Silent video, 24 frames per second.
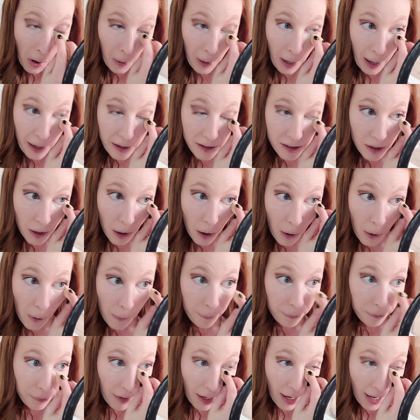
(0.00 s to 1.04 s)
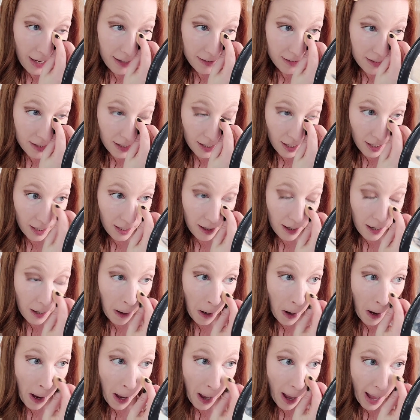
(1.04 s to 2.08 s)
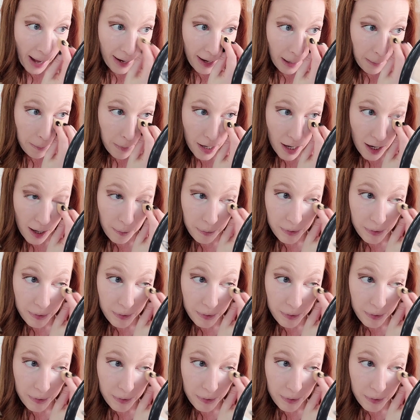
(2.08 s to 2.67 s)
Okay, so I did, I got my